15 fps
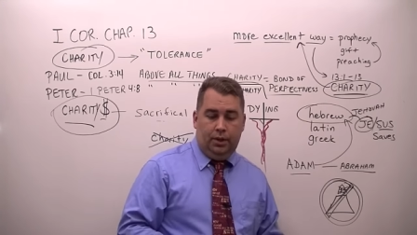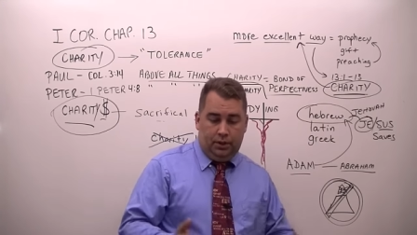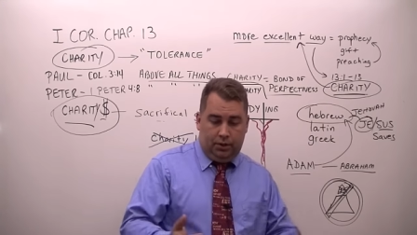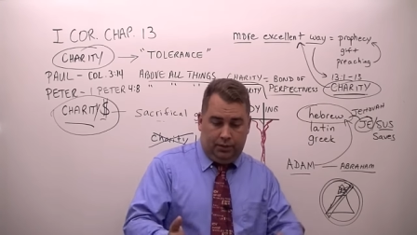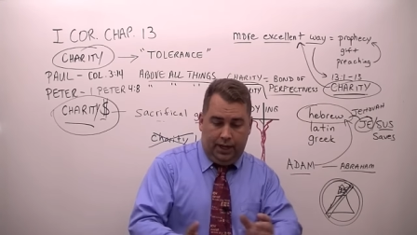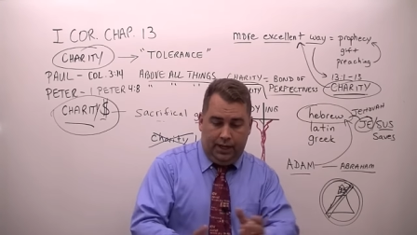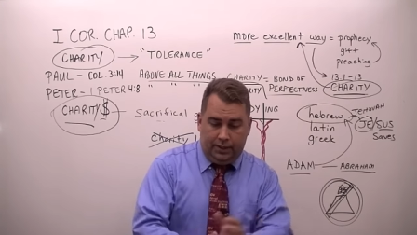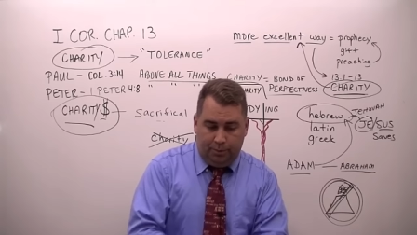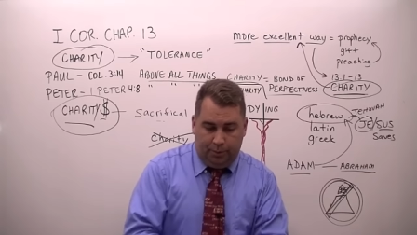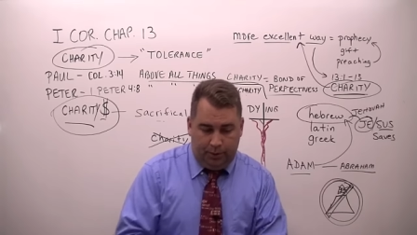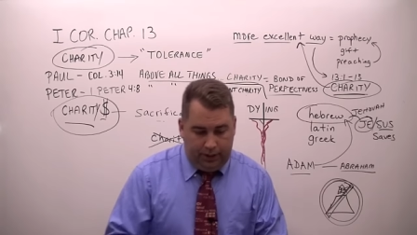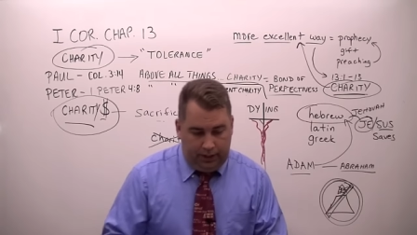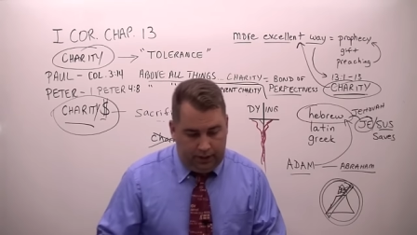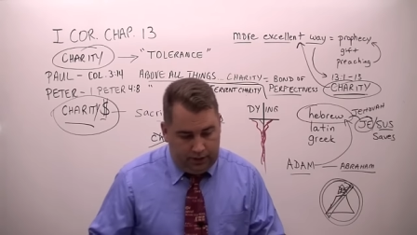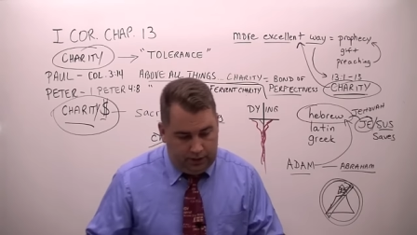So that's a
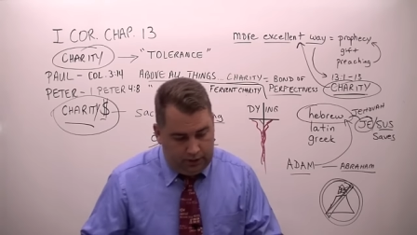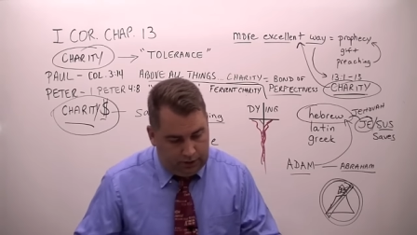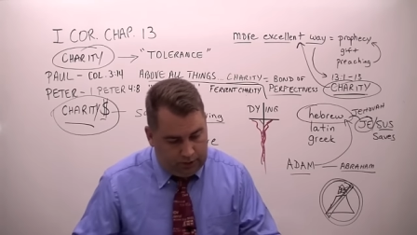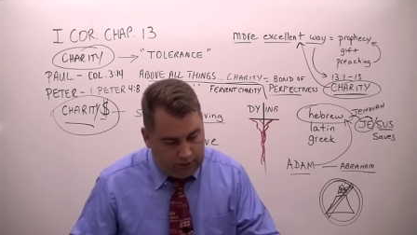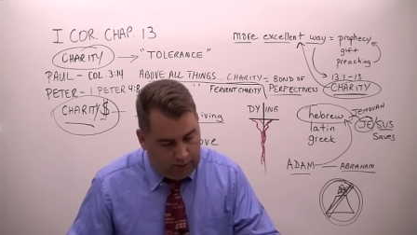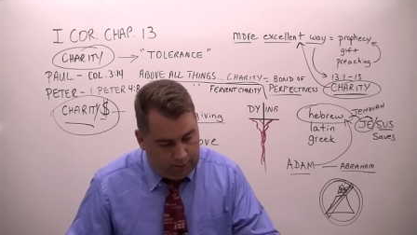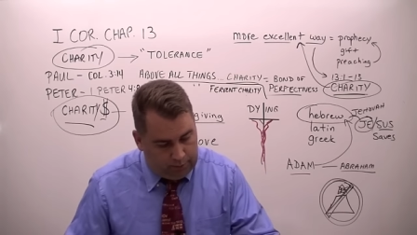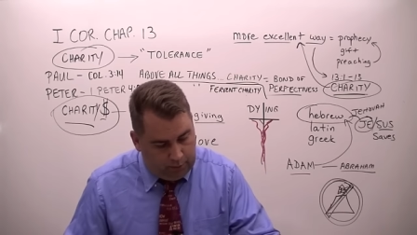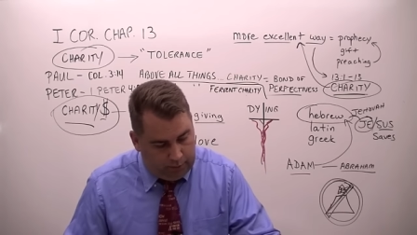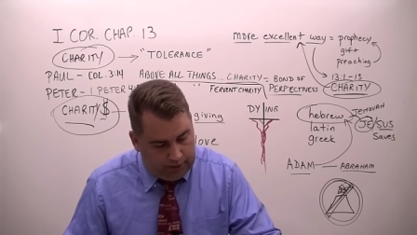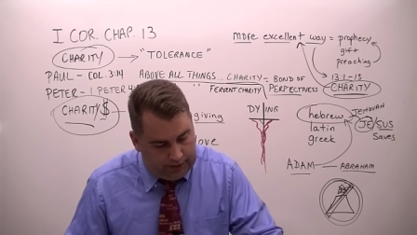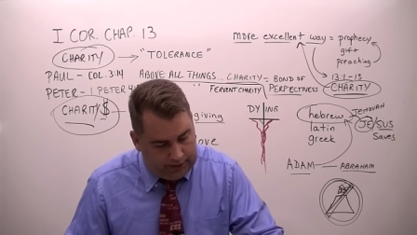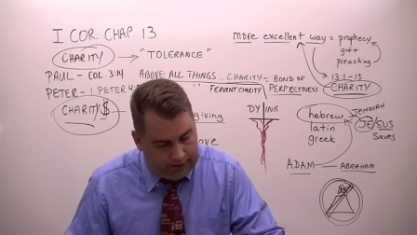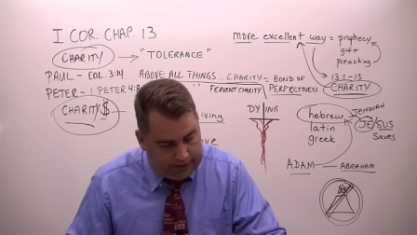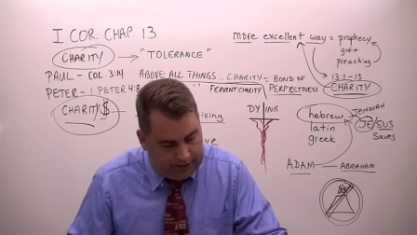pretty good strong
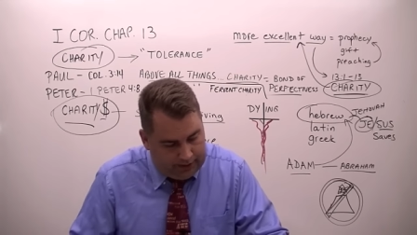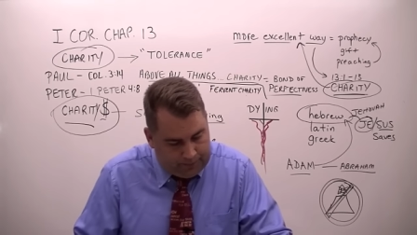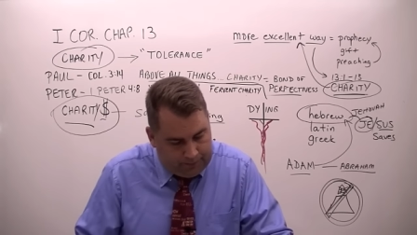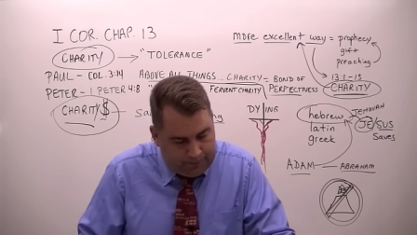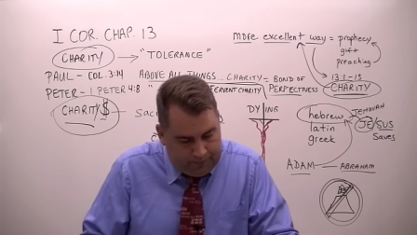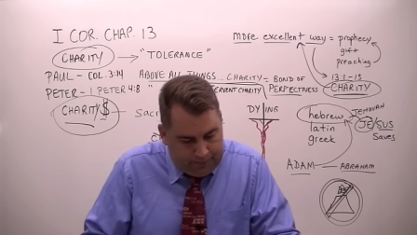point that the